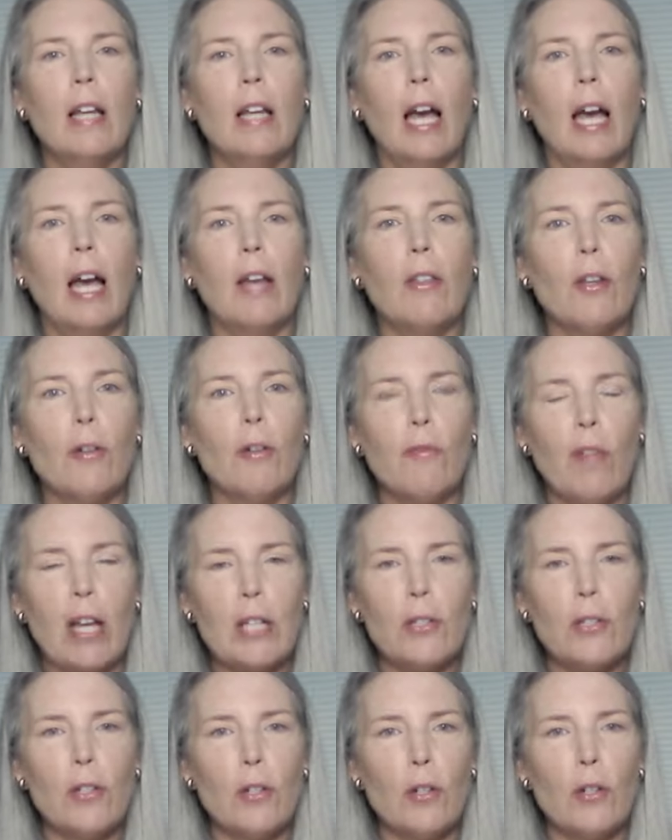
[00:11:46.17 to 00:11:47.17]
their
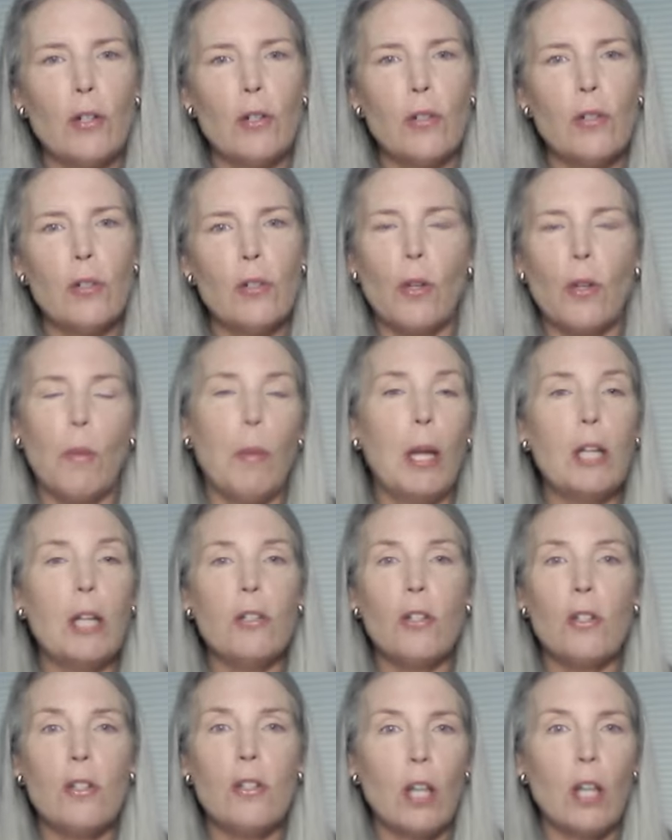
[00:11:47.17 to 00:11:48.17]
investors or the
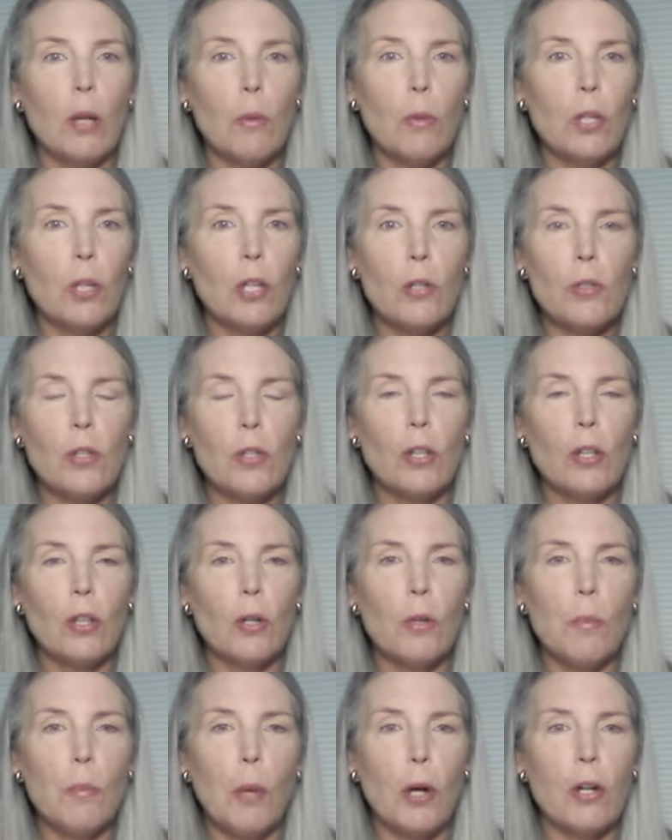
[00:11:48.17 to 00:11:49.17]
patients they were using
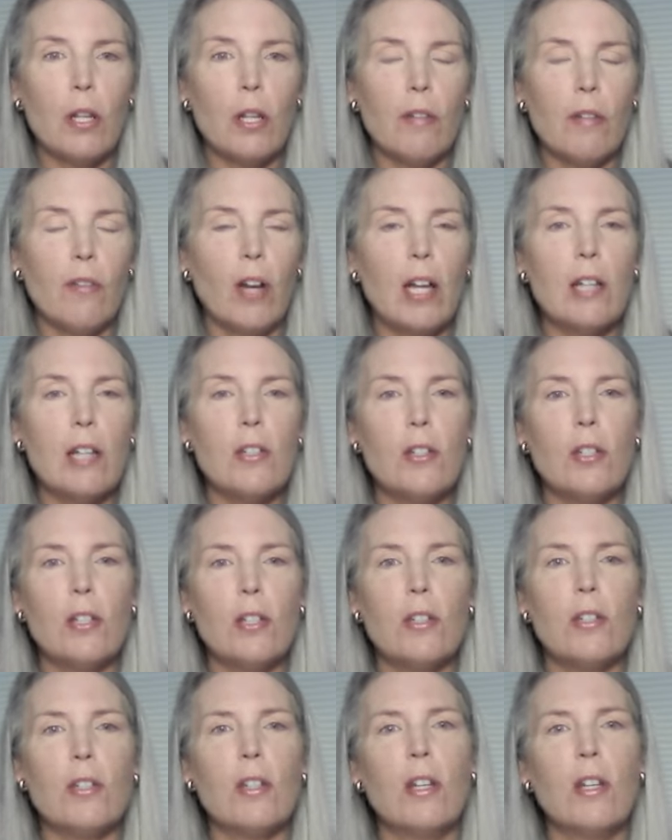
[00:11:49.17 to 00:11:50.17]
third-party
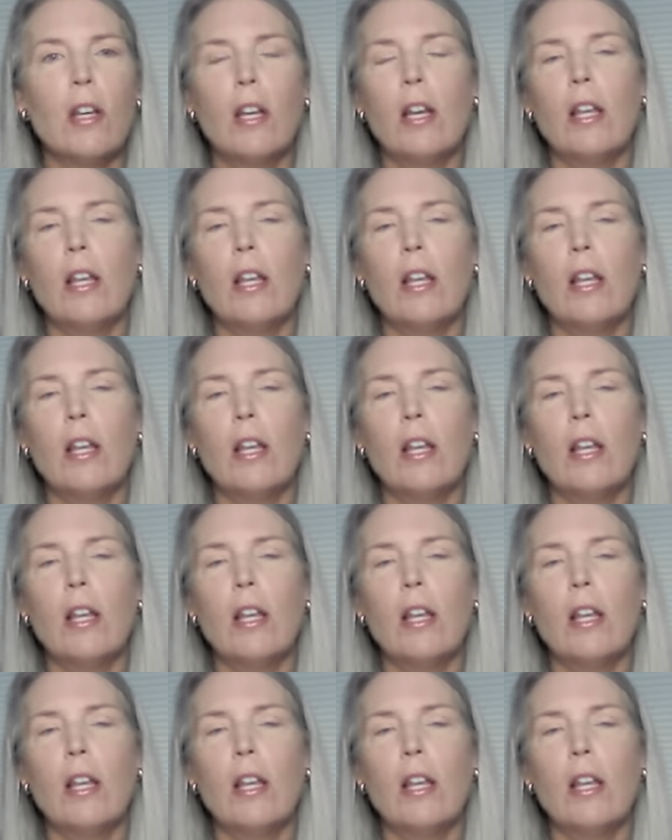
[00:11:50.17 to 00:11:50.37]
devices.